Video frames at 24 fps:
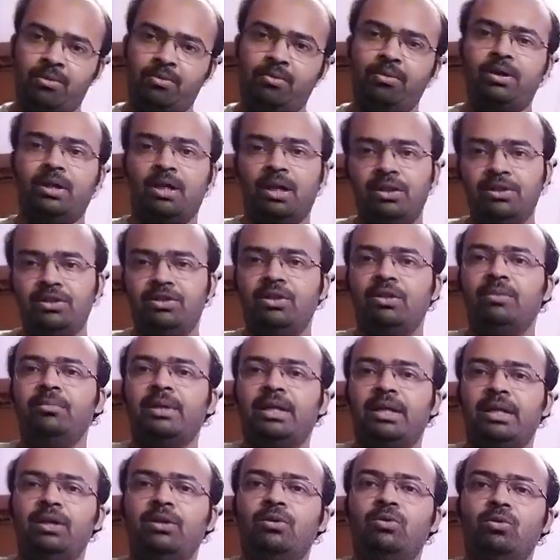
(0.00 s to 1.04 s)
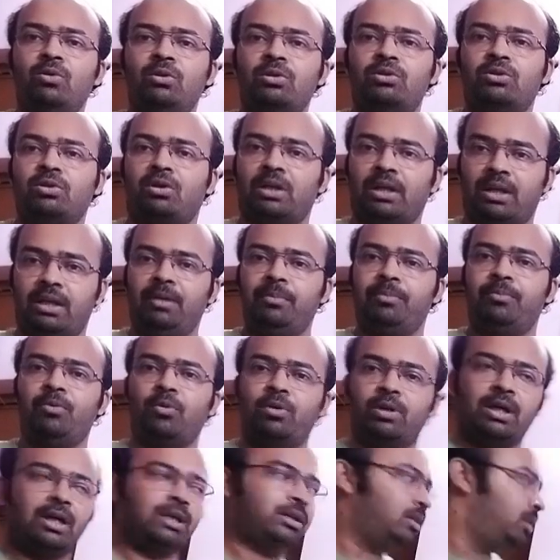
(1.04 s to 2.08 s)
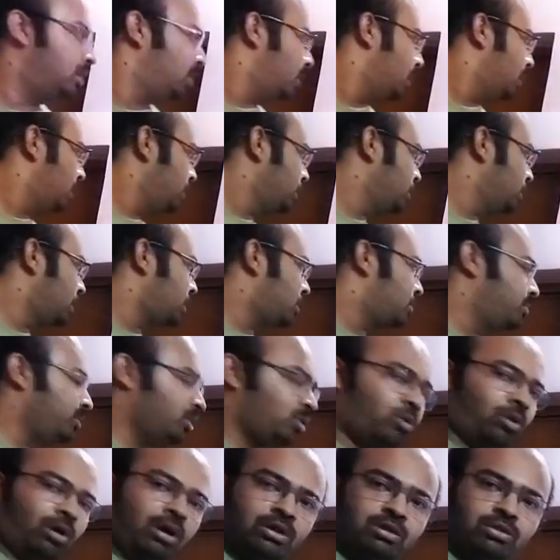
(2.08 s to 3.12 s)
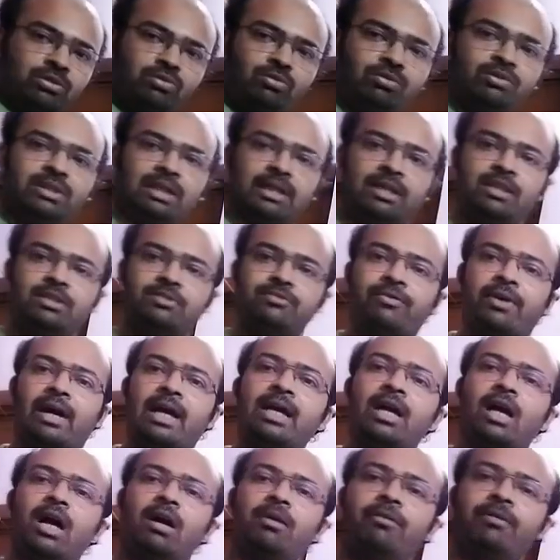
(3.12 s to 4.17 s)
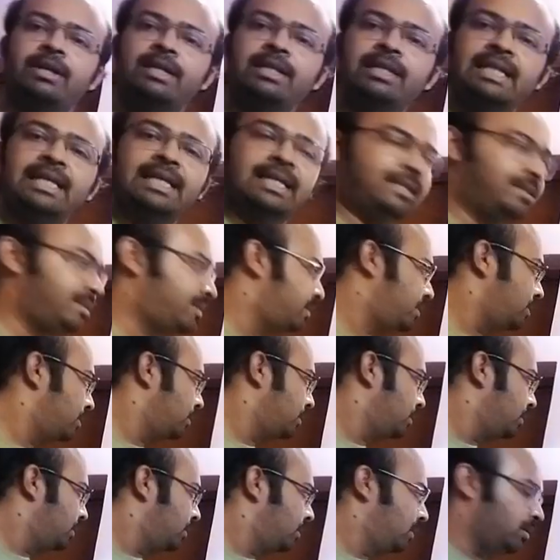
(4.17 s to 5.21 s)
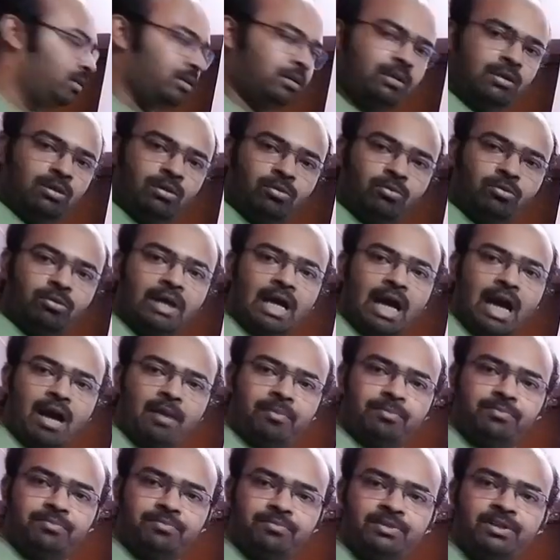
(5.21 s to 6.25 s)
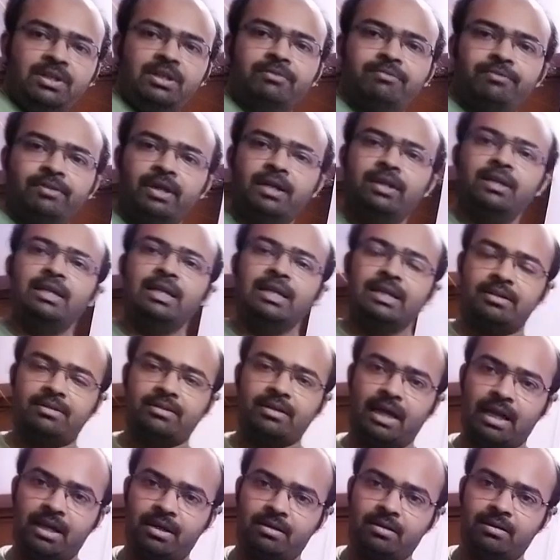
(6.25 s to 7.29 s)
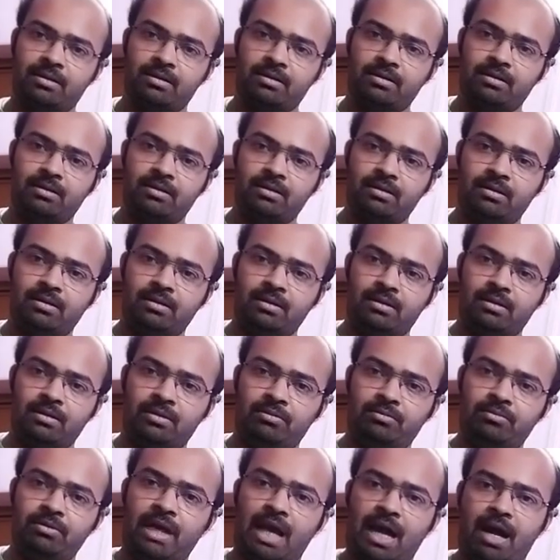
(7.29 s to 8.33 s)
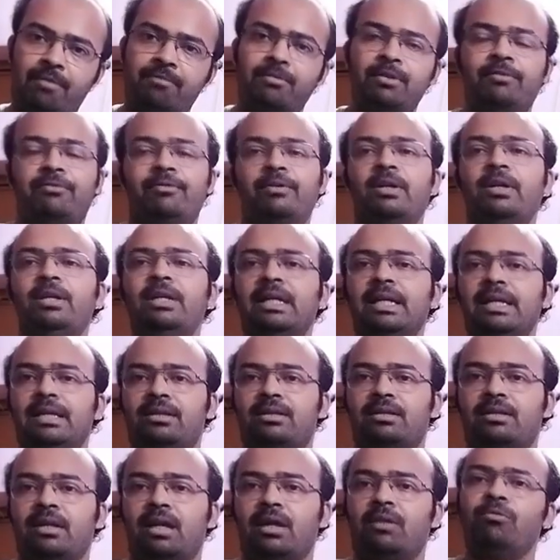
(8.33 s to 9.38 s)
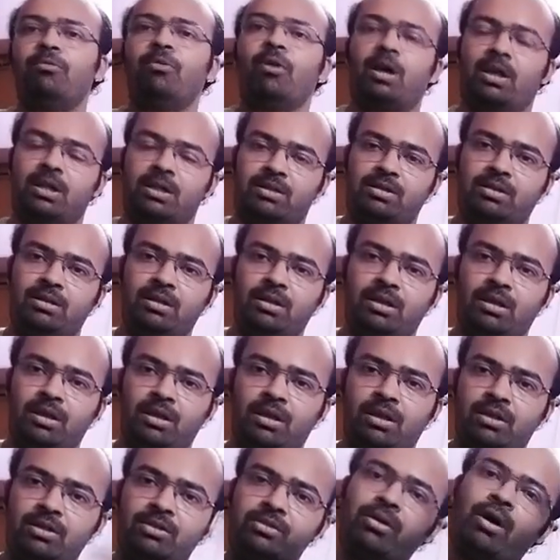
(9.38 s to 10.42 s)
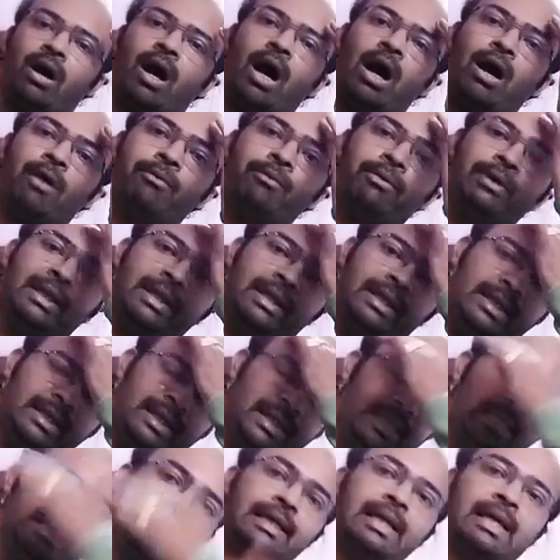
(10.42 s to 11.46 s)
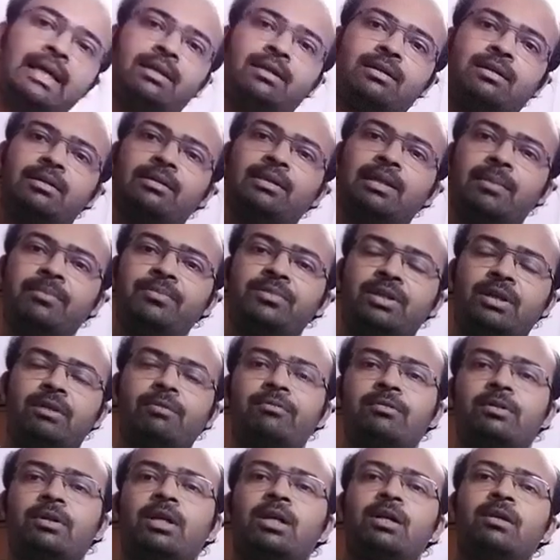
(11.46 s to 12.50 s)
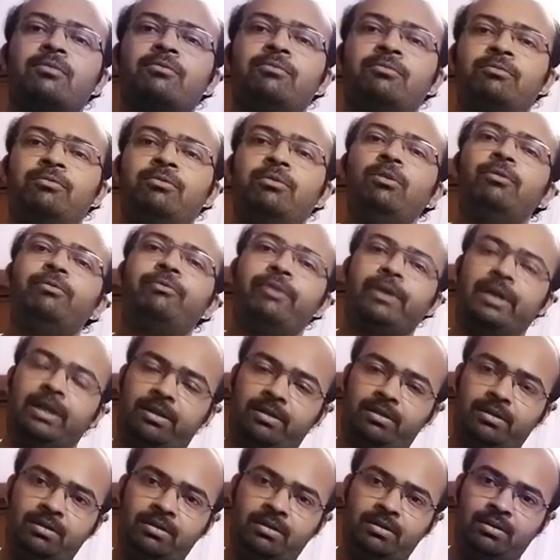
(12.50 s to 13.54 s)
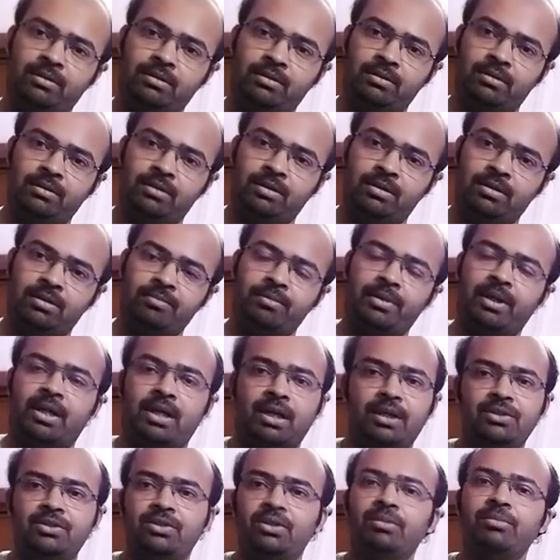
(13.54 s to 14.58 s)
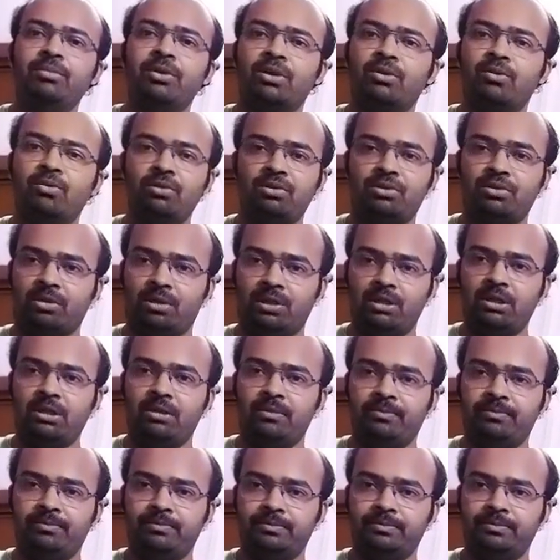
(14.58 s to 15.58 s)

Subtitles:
We consume any goods or any product just because to satisfy our needs. We have different needs, right? We have different needs and wants. So how we get themselves fulfilled? By consuming goods only.